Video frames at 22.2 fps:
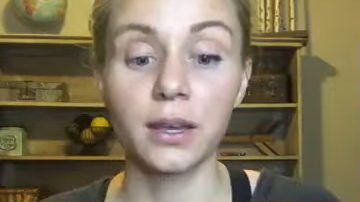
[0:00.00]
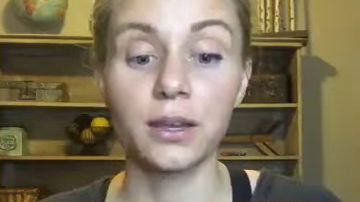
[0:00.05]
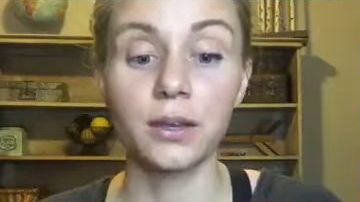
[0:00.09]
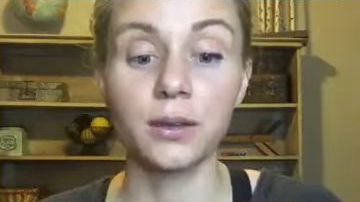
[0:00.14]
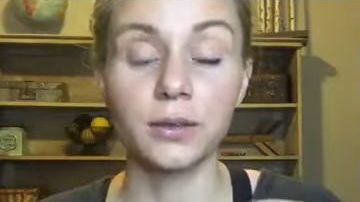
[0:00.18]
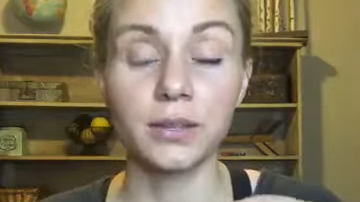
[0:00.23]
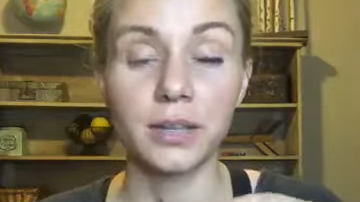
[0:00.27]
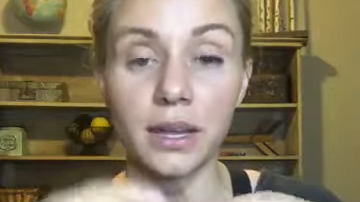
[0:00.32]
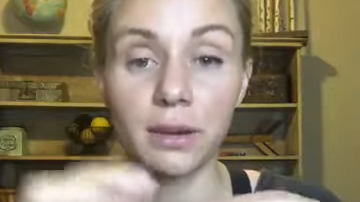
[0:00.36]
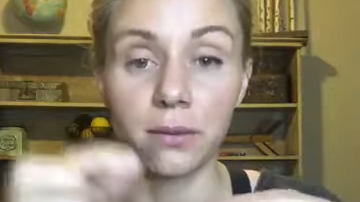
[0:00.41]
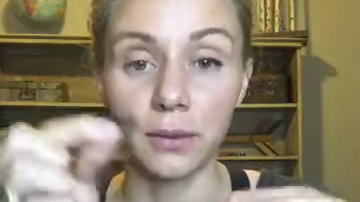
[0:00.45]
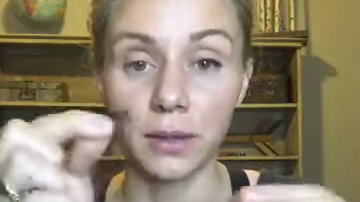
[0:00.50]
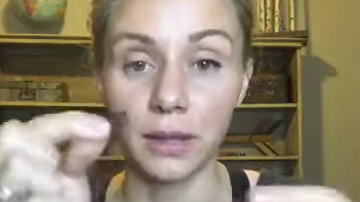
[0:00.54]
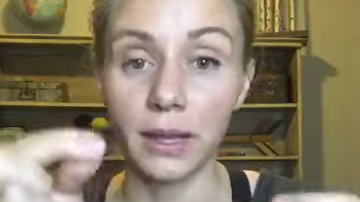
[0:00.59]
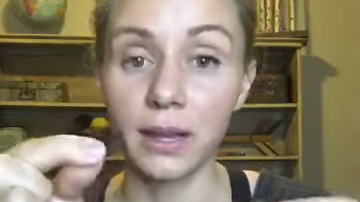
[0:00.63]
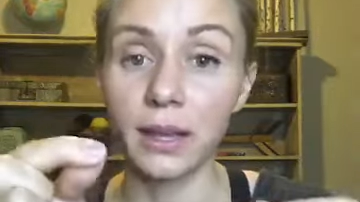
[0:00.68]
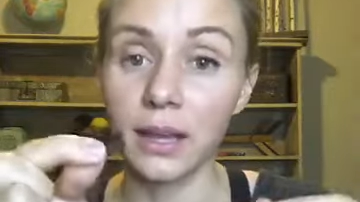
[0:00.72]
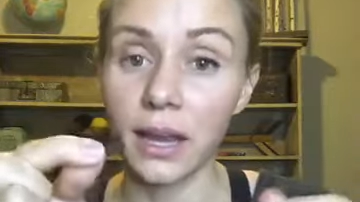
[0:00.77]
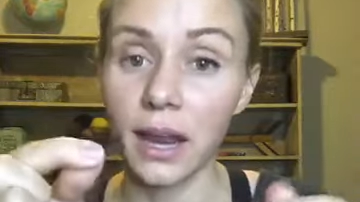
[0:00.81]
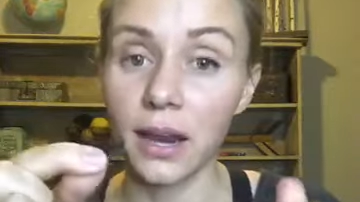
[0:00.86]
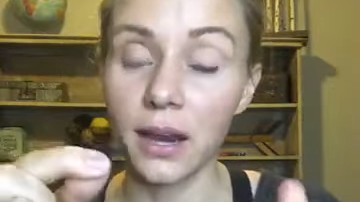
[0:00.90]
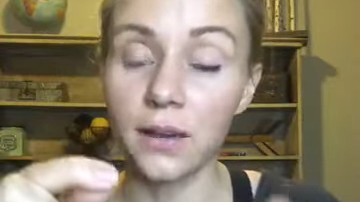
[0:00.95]
You take really
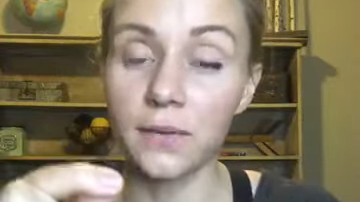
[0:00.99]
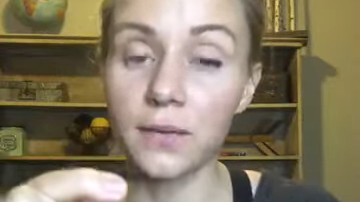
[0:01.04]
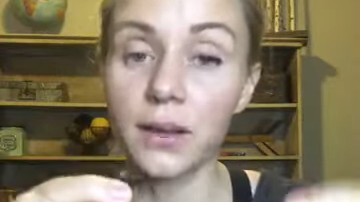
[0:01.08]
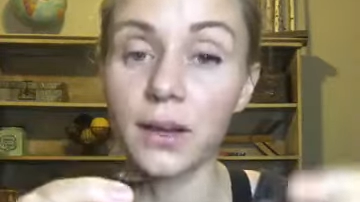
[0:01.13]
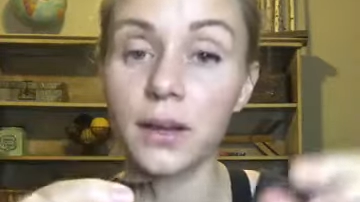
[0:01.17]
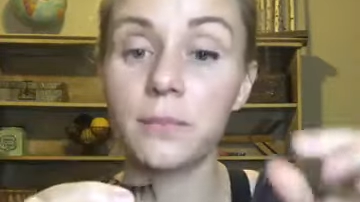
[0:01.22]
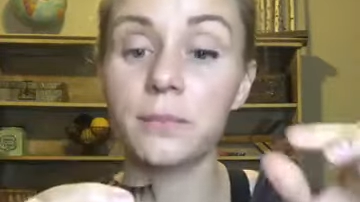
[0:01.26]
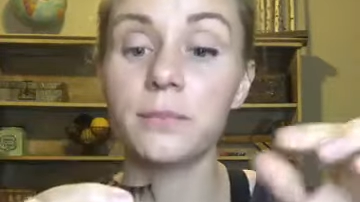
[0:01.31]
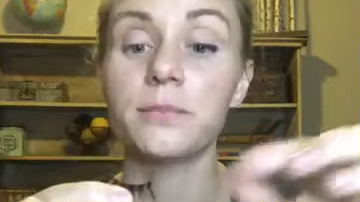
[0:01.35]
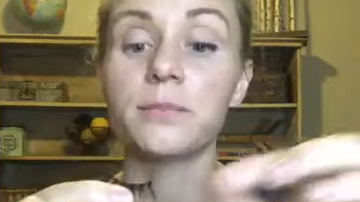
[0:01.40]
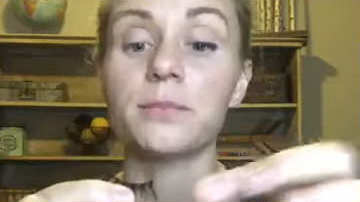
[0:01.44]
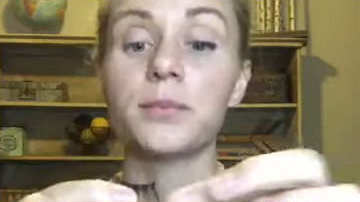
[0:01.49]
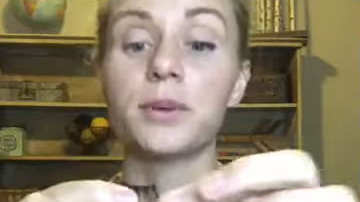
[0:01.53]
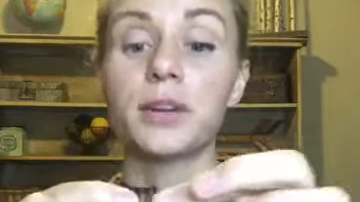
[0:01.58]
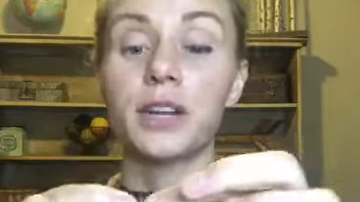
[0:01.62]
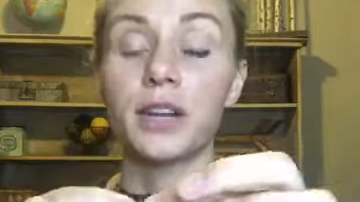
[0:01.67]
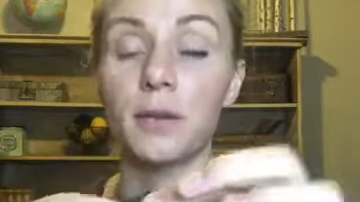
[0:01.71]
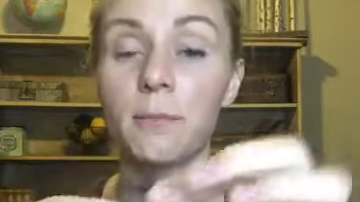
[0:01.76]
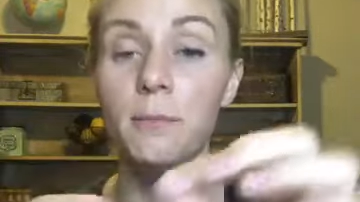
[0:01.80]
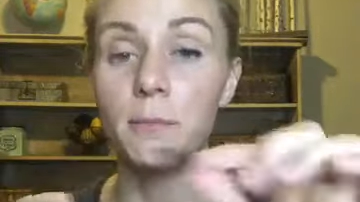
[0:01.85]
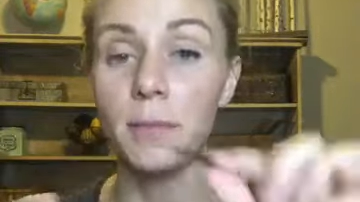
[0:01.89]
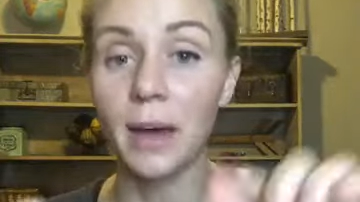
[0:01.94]
good care of them,
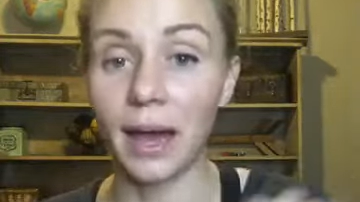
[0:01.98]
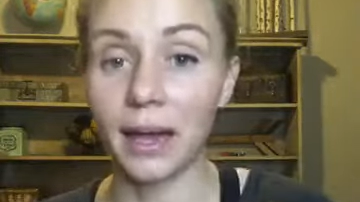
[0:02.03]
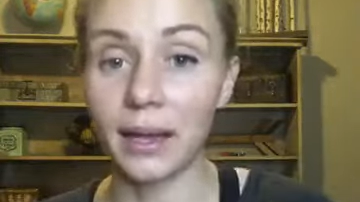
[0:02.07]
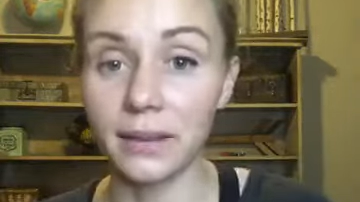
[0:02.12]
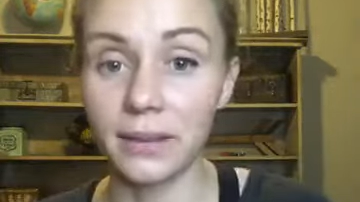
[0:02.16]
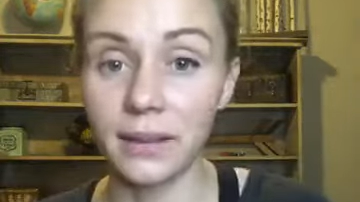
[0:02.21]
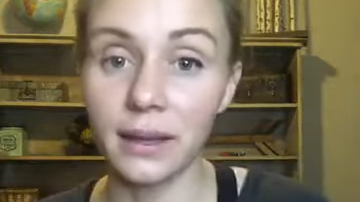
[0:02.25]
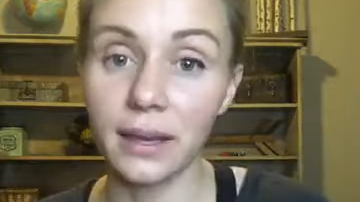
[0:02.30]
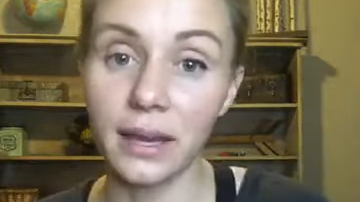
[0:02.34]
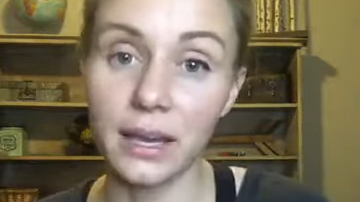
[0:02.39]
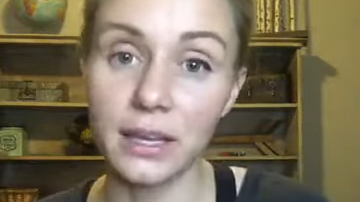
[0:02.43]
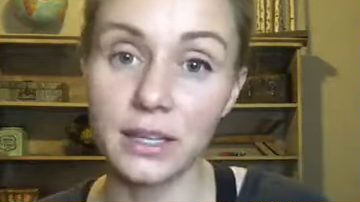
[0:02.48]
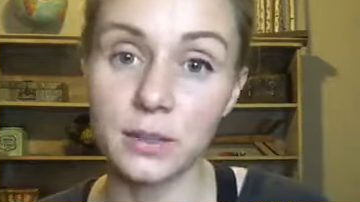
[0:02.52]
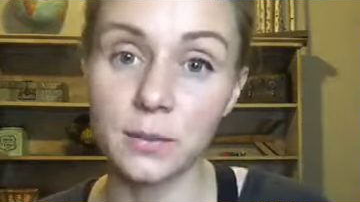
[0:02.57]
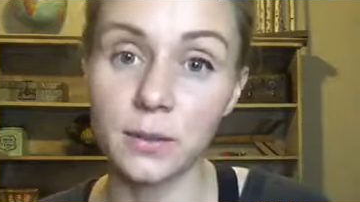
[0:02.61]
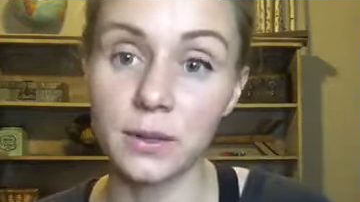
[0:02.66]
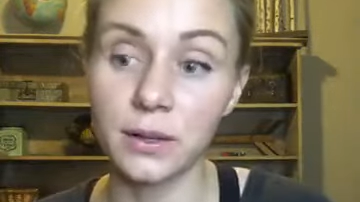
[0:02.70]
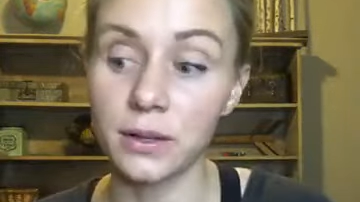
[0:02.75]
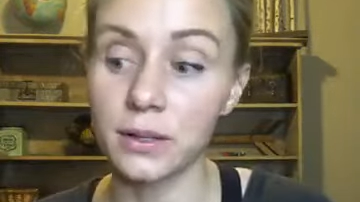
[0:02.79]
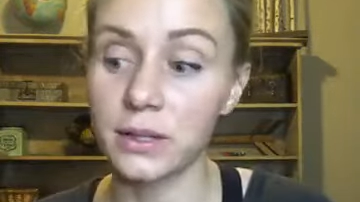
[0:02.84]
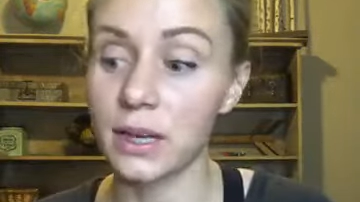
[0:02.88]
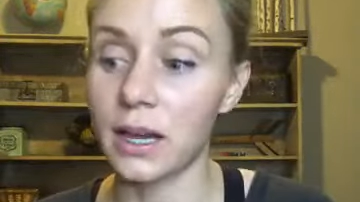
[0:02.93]
putting them back in the case
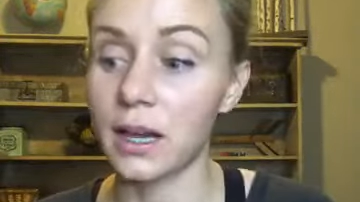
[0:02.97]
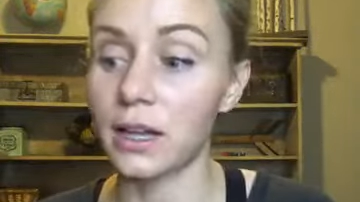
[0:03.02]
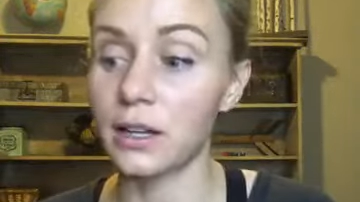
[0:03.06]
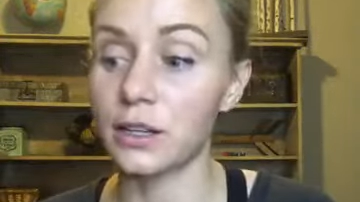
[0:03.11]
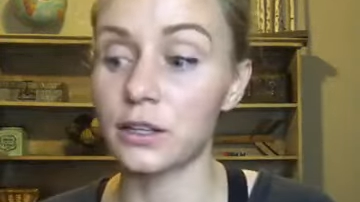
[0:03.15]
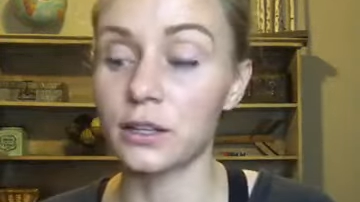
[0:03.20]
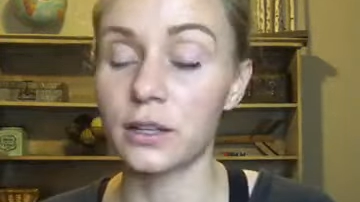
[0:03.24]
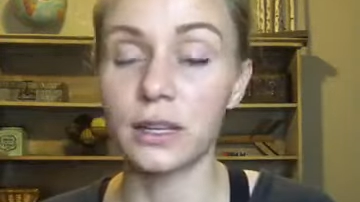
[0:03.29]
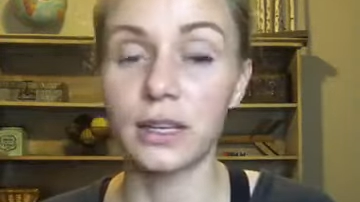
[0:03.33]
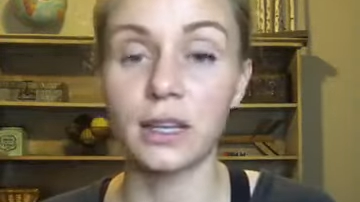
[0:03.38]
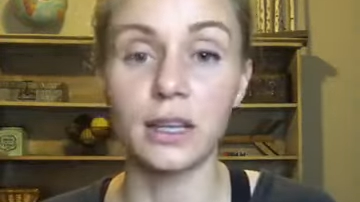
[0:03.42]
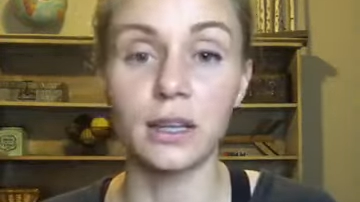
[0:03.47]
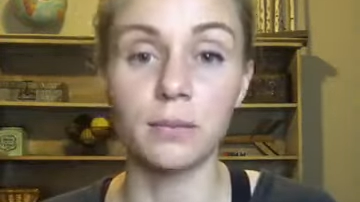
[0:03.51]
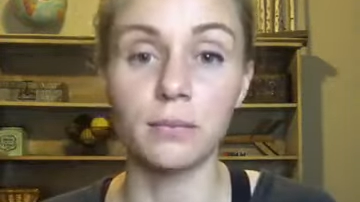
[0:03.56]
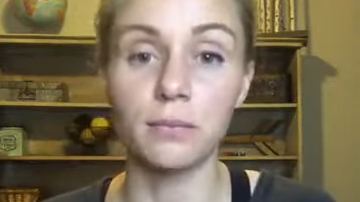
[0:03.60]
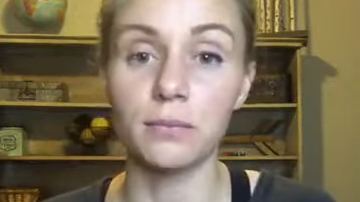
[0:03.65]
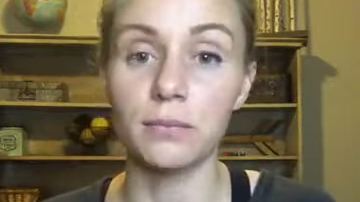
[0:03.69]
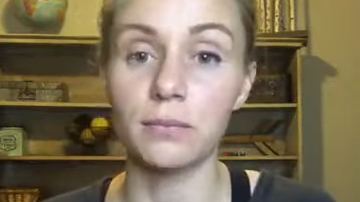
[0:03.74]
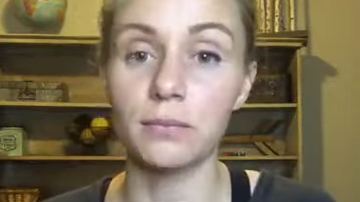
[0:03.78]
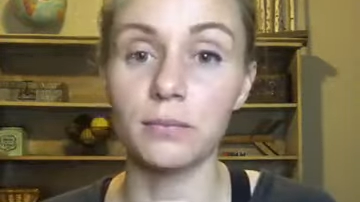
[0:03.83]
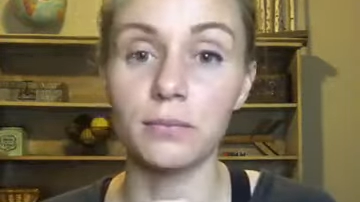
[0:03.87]
when they're done, keep